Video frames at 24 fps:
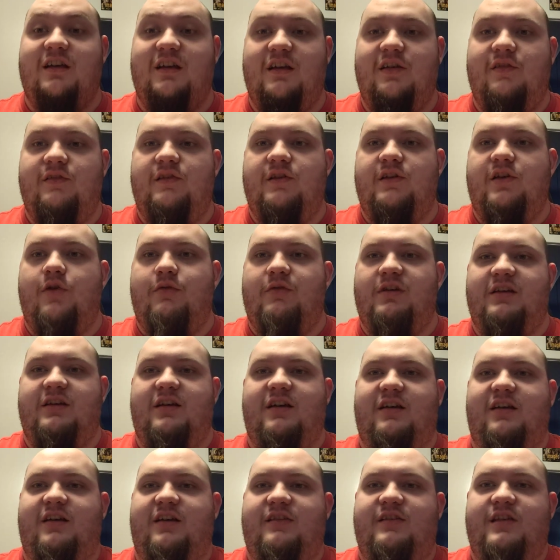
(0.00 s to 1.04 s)
How's it going,
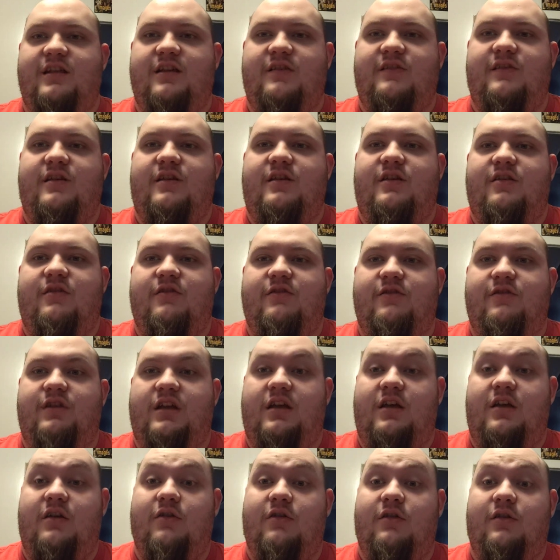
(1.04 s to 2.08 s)
guys? Citizen Nerd
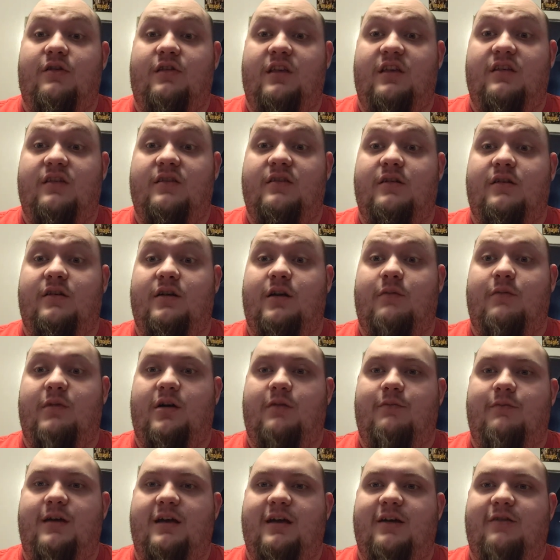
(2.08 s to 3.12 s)
here, and this time
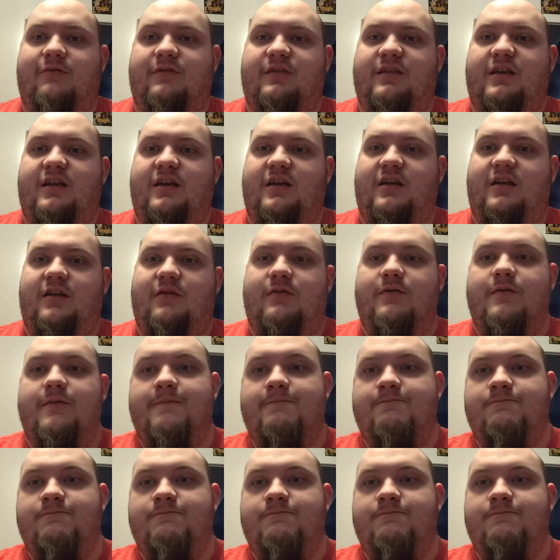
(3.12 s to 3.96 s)
I'm back with doing